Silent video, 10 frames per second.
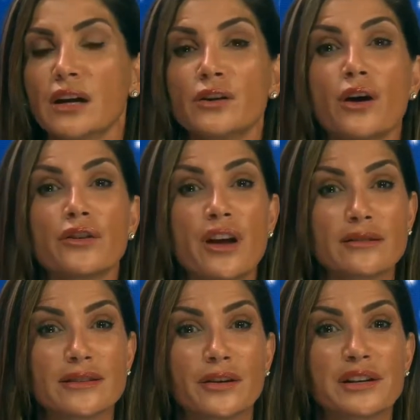No, they're
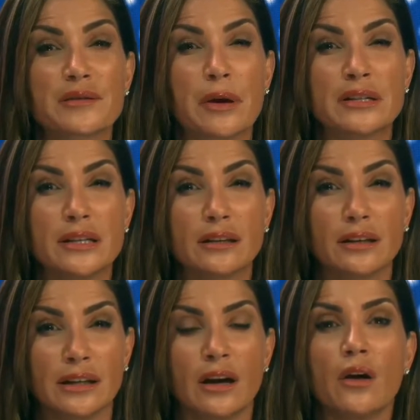not serious about
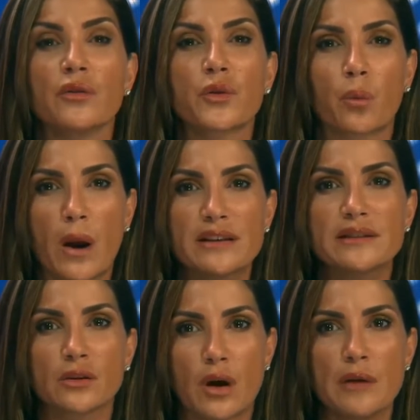dealing with the
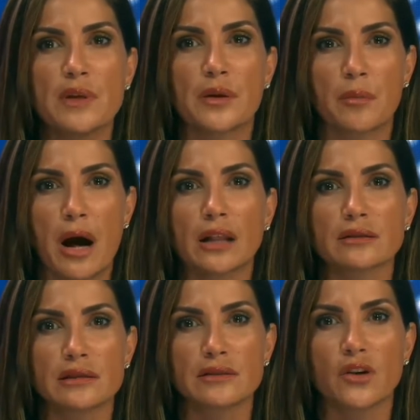rising crime that their
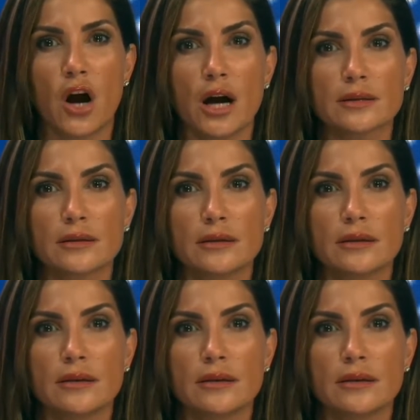policies have caused.